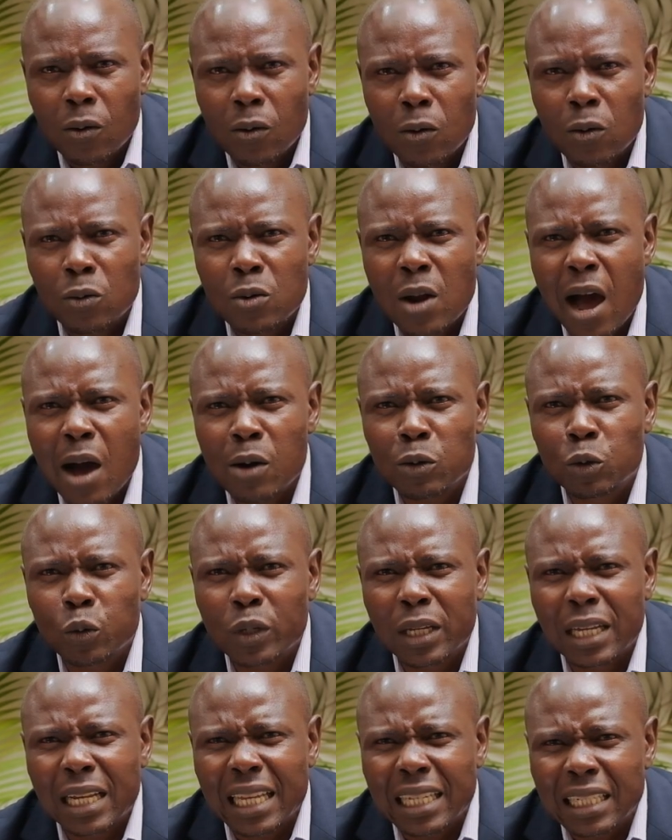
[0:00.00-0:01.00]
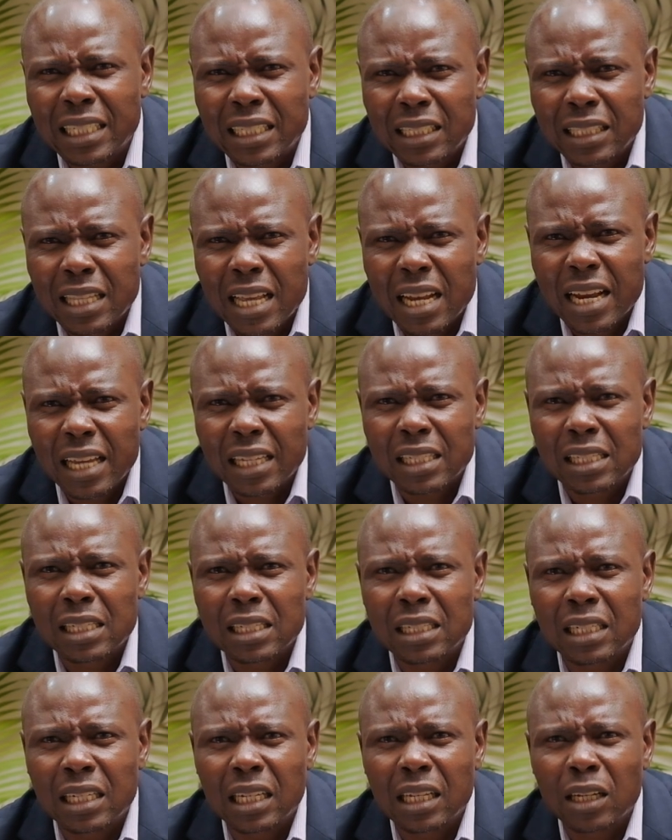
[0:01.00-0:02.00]
on how to clinch the
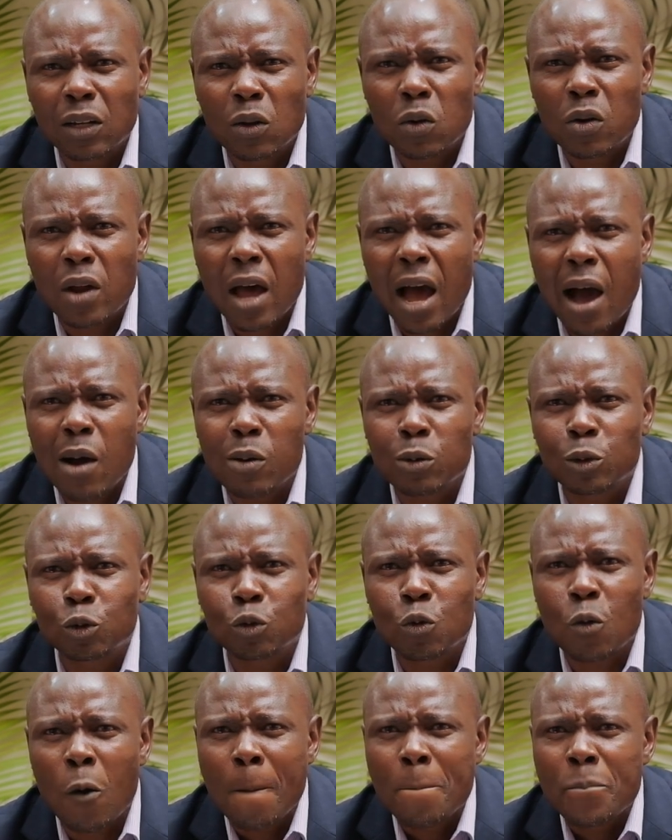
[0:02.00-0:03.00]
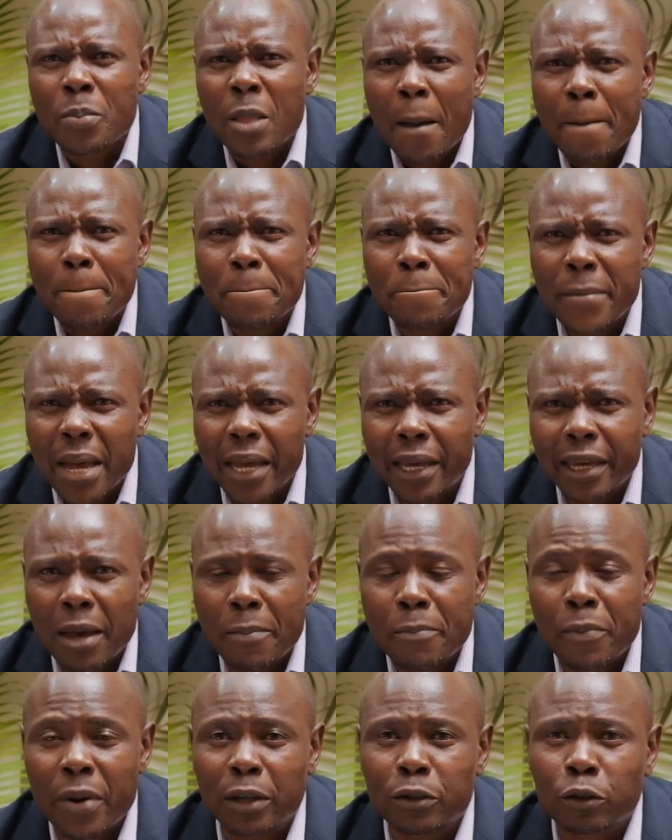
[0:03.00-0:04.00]
next deal, on how to make a
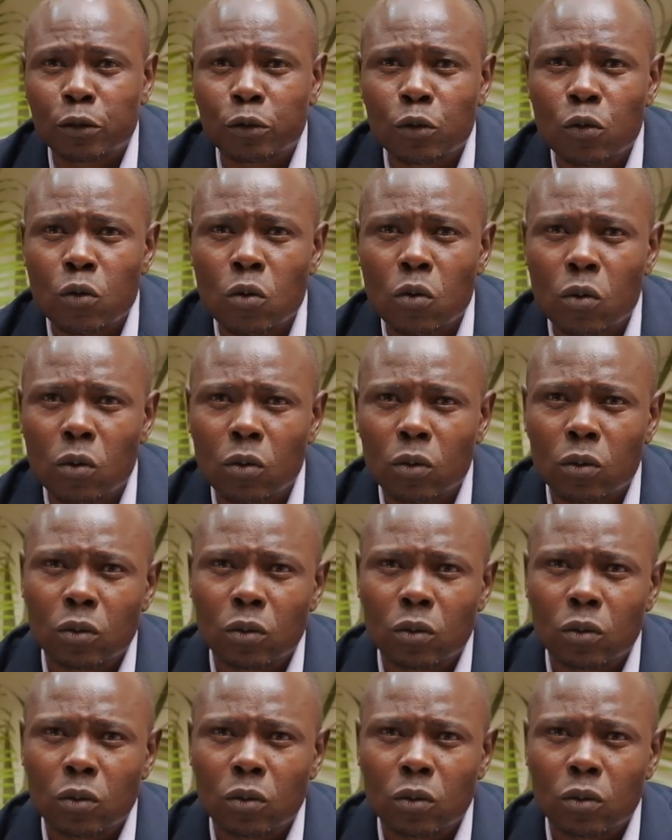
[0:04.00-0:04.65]
breakthrough.